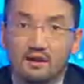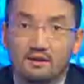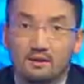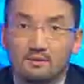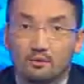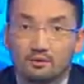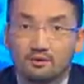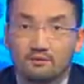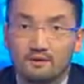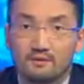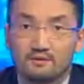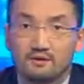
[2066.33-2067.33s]
other important
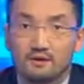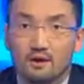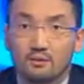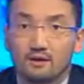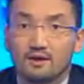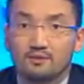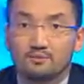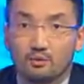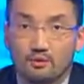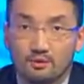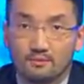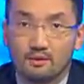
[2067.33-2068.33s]
events in our next
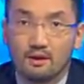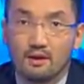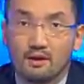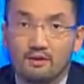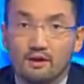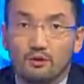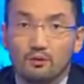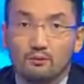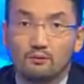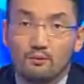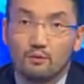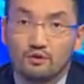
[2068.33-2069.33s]
program. Thank
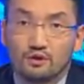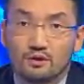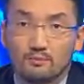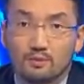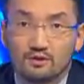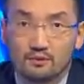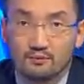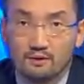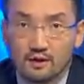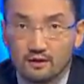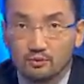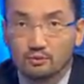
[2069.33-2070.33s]
you for watching. Best of
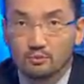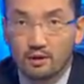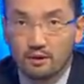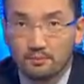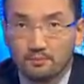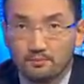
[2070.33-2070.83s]
luck and goodbye.